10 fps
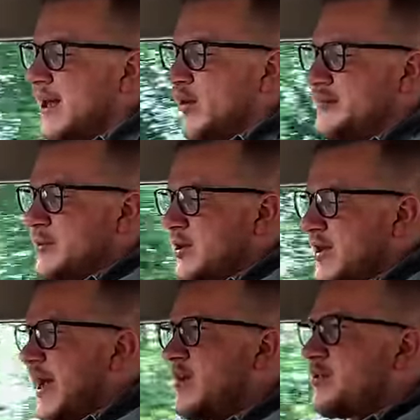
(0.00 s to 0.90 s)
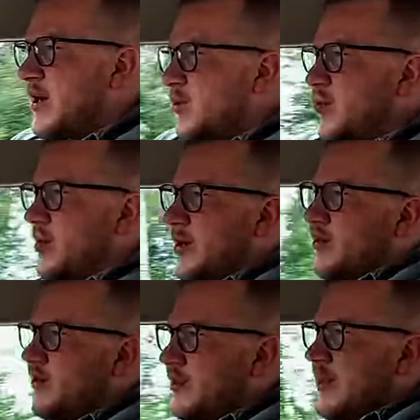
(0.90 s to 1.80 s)
Obviously we got the handbrake warning
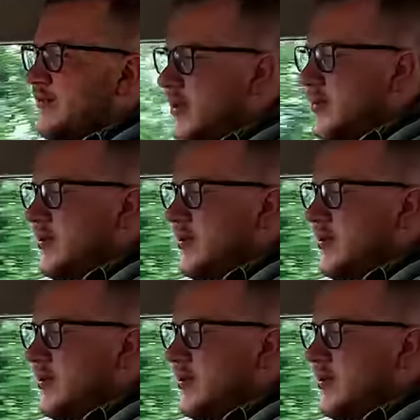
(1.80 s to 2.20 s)
on, even though